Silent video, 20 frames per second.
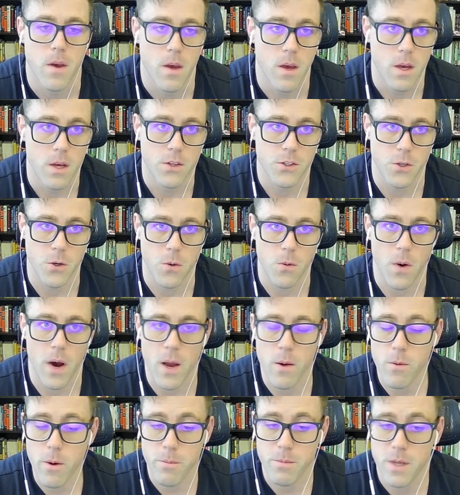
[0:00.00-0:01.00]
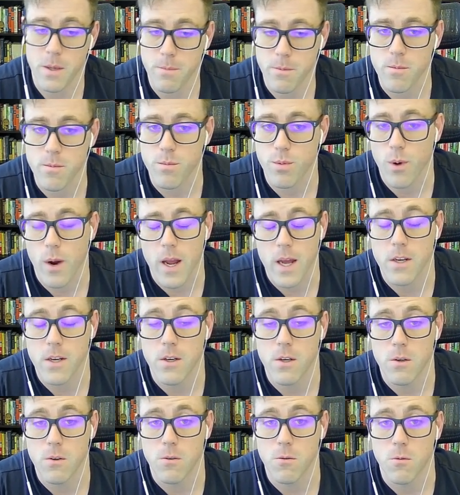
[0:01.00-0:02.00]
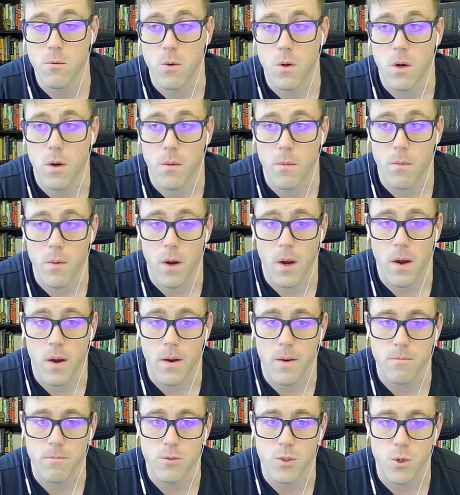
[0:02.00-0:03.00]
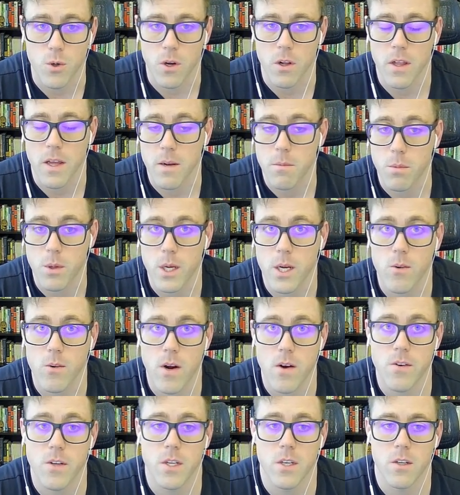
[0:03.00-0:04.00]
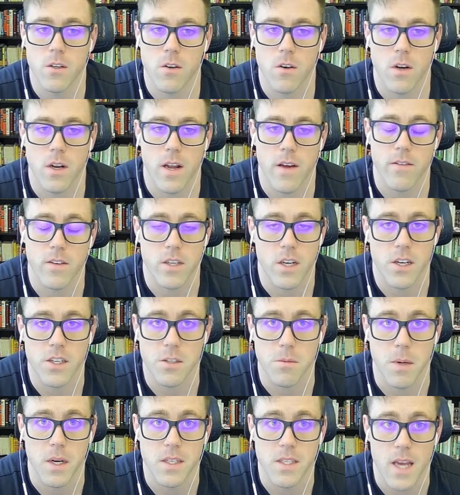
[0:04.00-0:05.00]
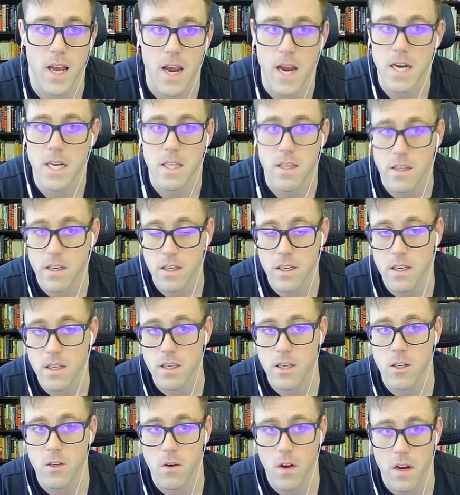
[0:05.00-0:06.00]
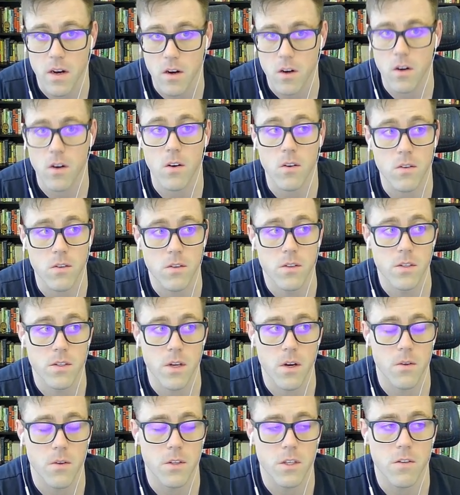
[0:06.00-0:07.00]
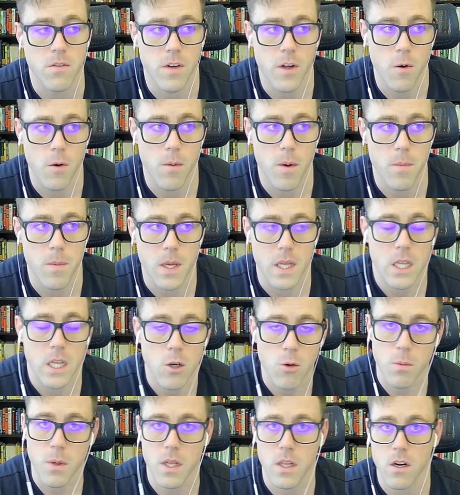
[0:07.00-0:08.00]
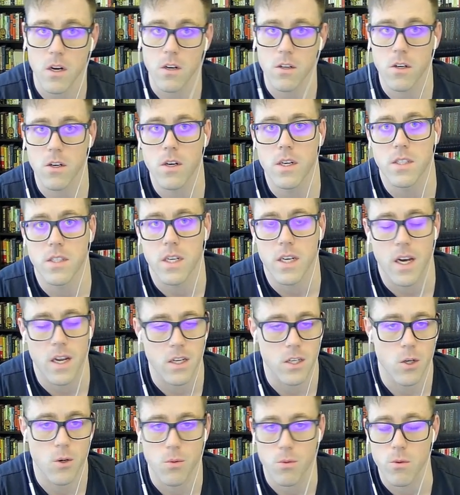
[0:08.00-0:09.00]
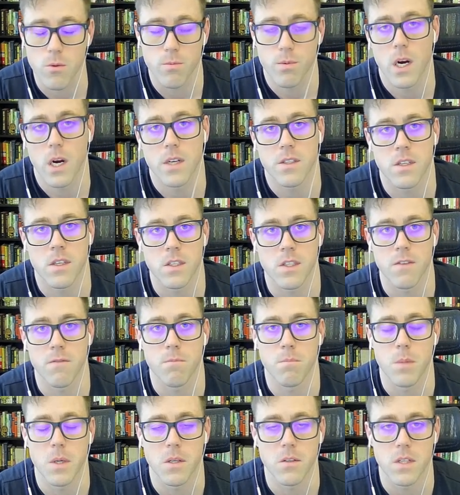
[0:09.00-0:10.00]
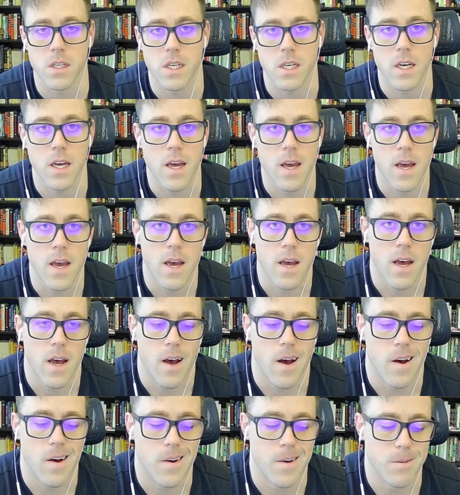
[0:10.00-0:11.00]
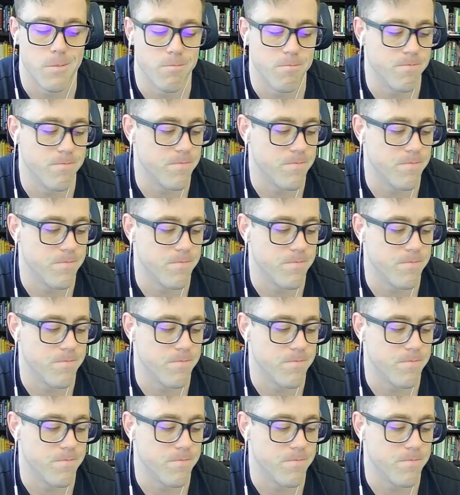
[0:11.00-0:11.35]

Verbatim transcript: So I whipped up a brand new um, Trailhead Playground here, and I haven't customized anything in here at all, so this video might be a little bit longer as I kind of go through the process of building um,